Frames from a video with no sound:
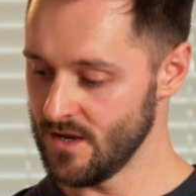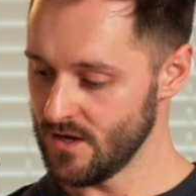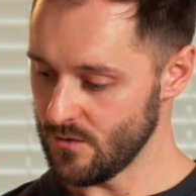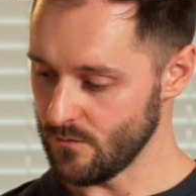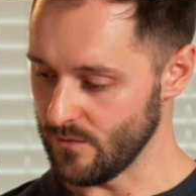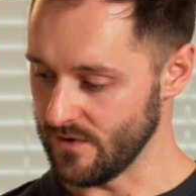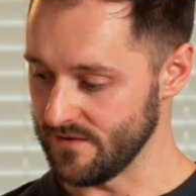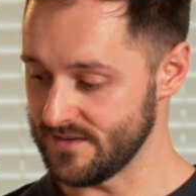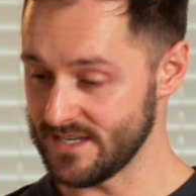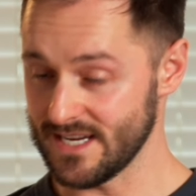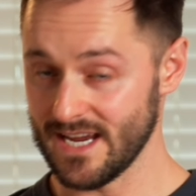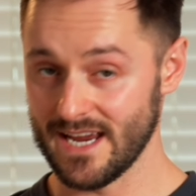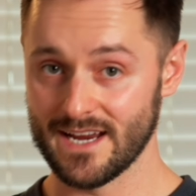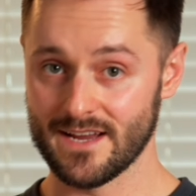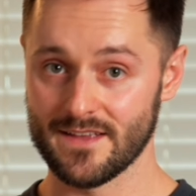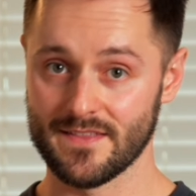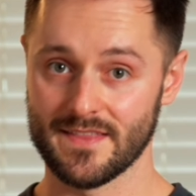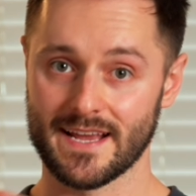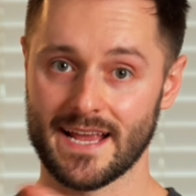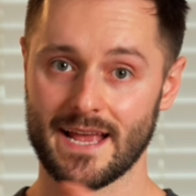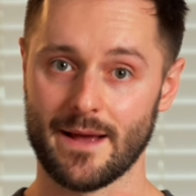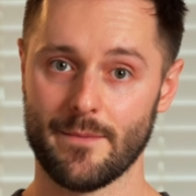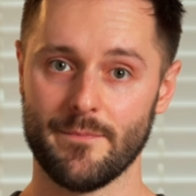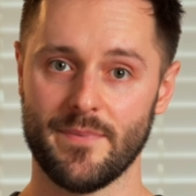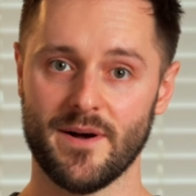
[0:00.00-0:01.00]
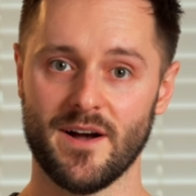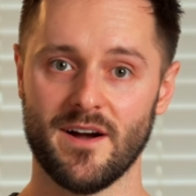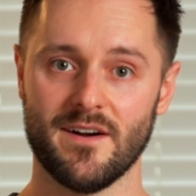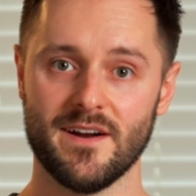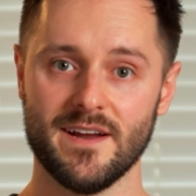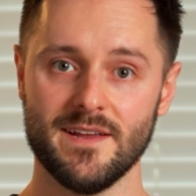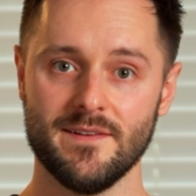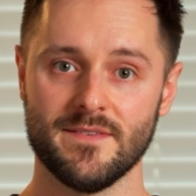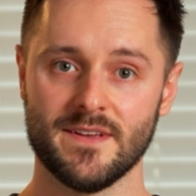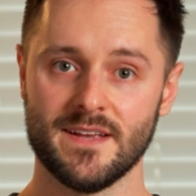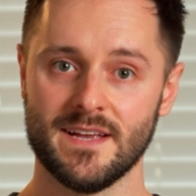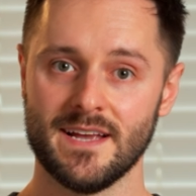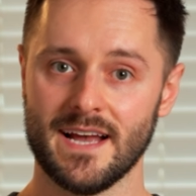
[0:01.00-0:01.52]
We've taken the
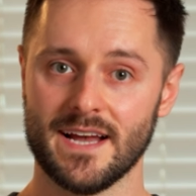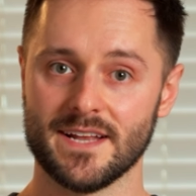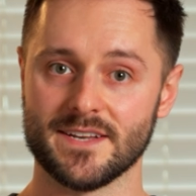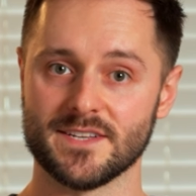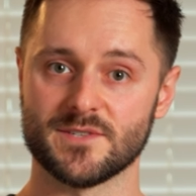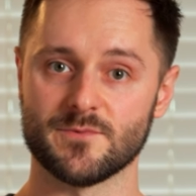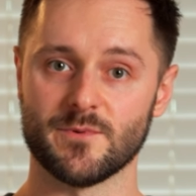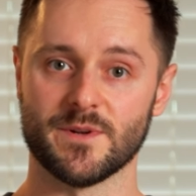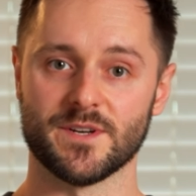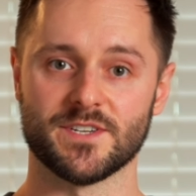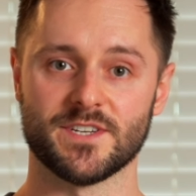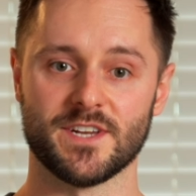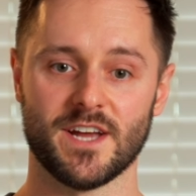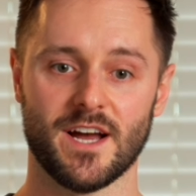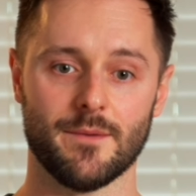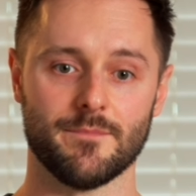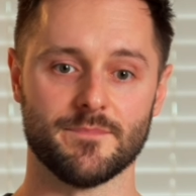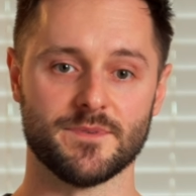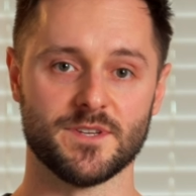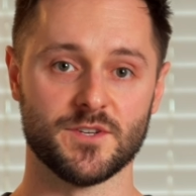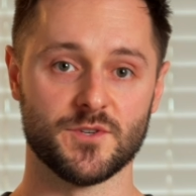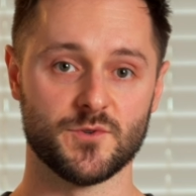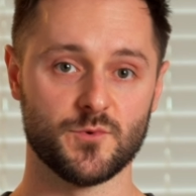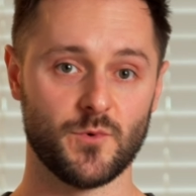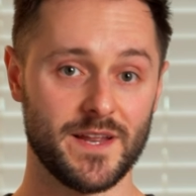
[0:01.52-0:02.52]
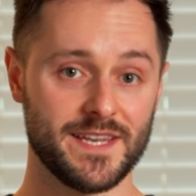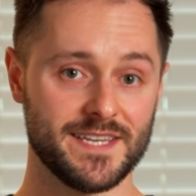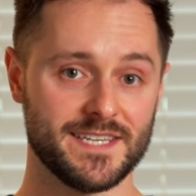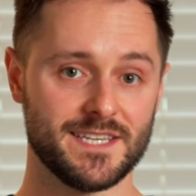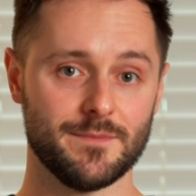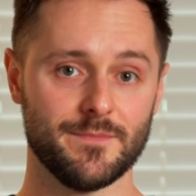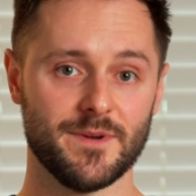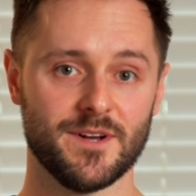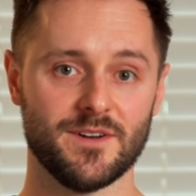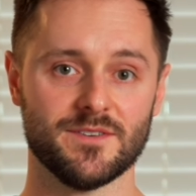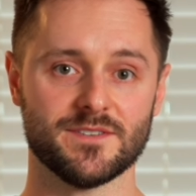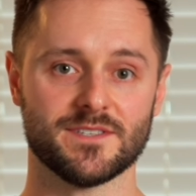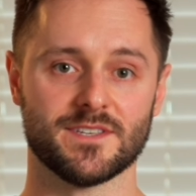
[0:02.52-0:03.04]
Campari and switched it up to 20
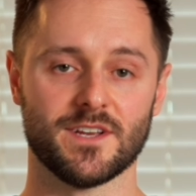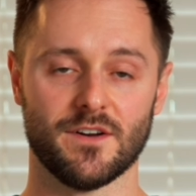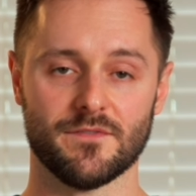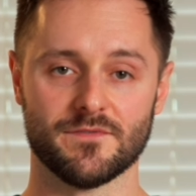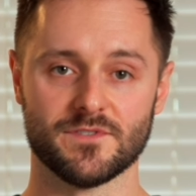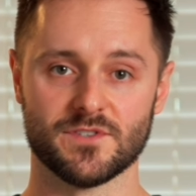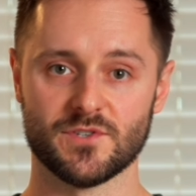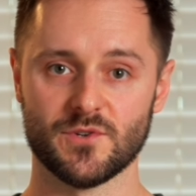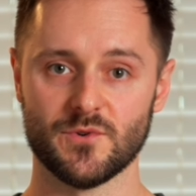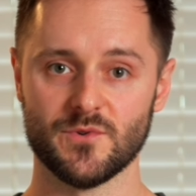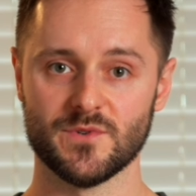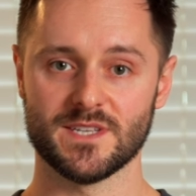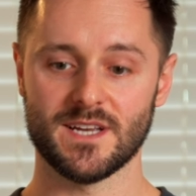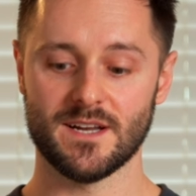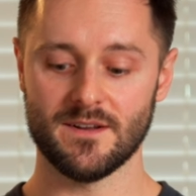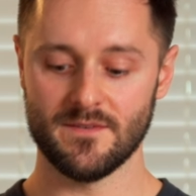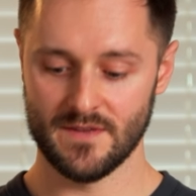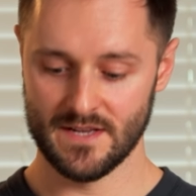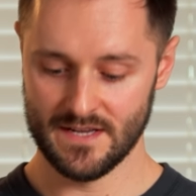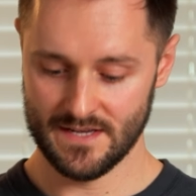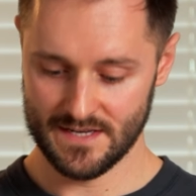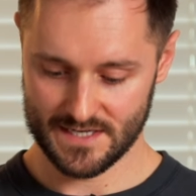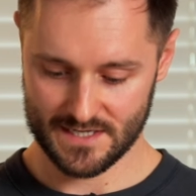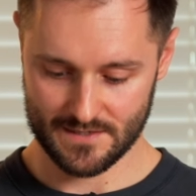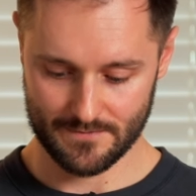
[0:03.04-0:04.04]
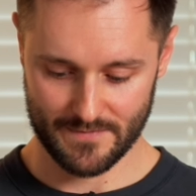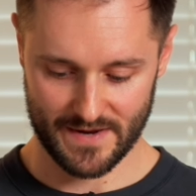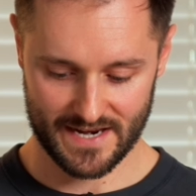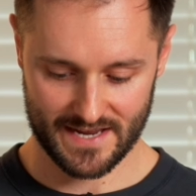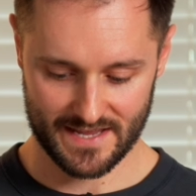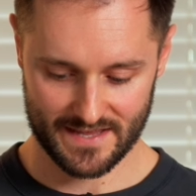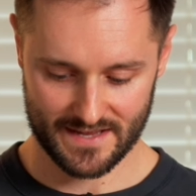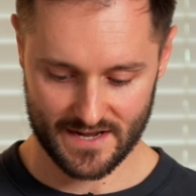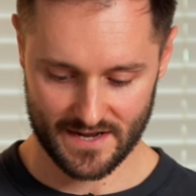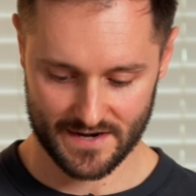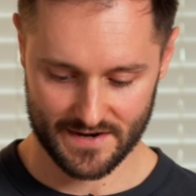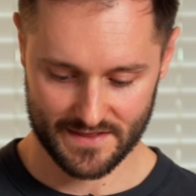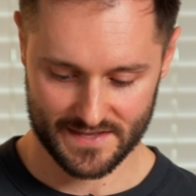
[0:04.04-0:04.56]
mils of Sousa to make
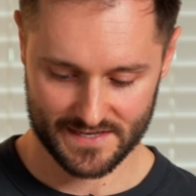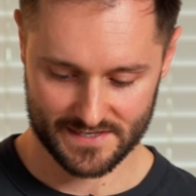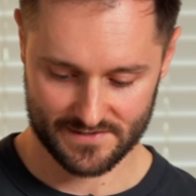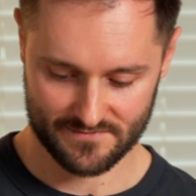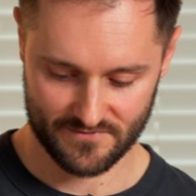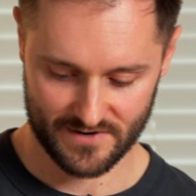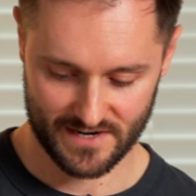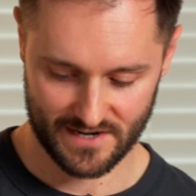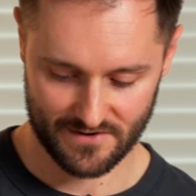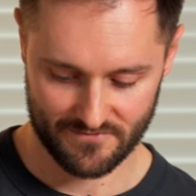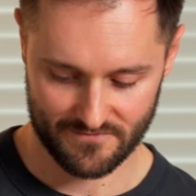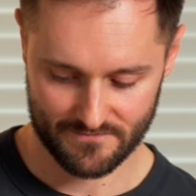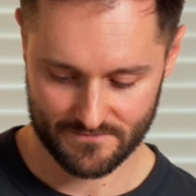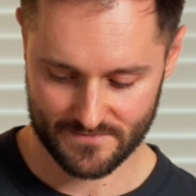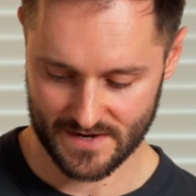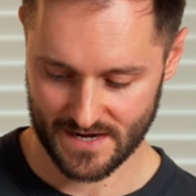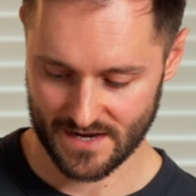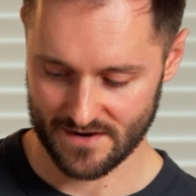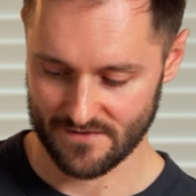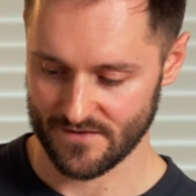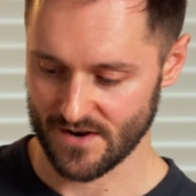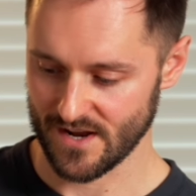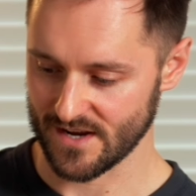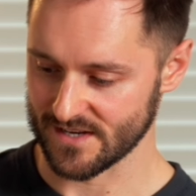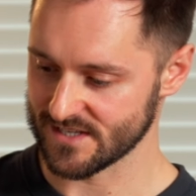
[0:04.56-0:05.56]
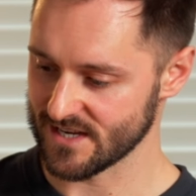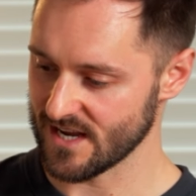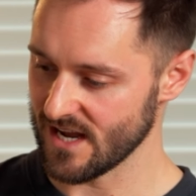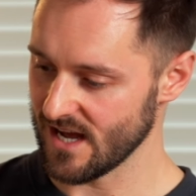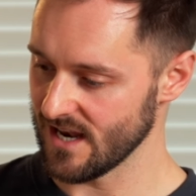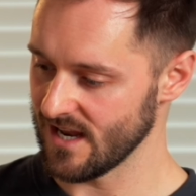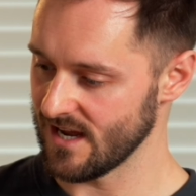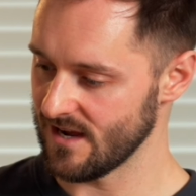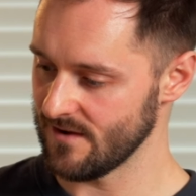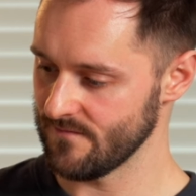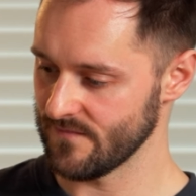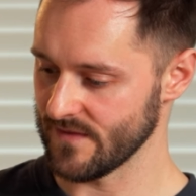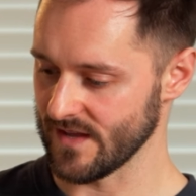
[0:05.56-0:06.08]
it kind of this really kind of nice
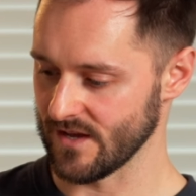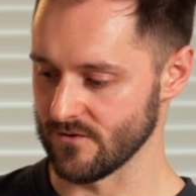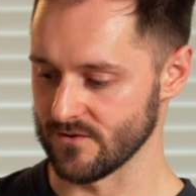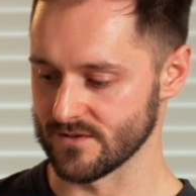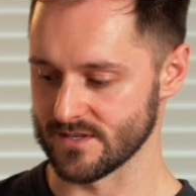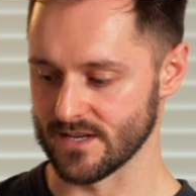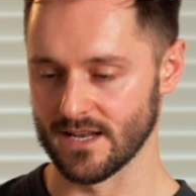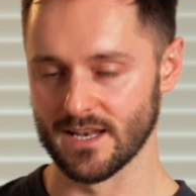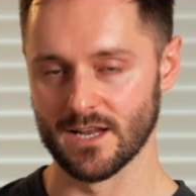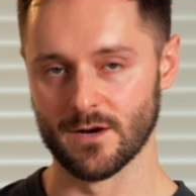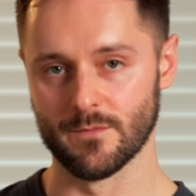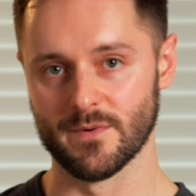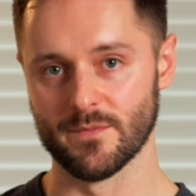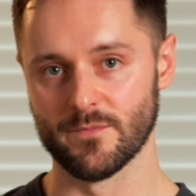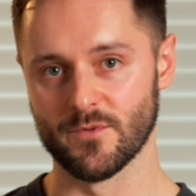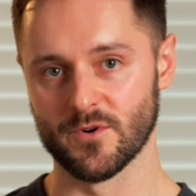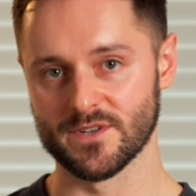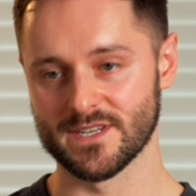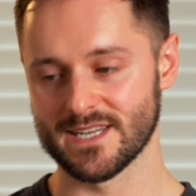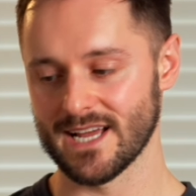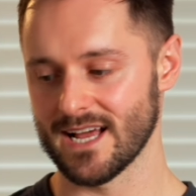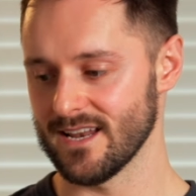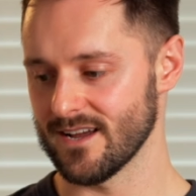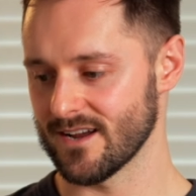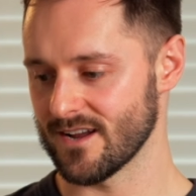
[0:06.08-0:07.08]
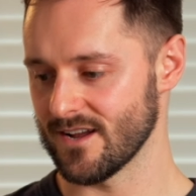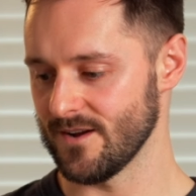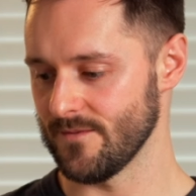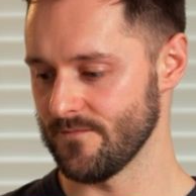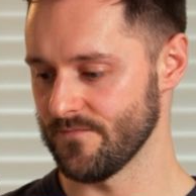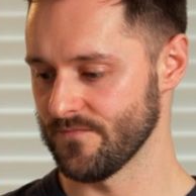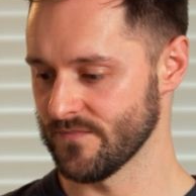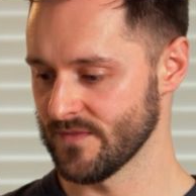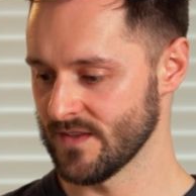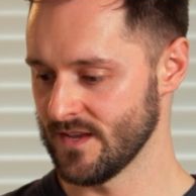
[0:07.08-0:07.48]
color and also a little bit more delicate.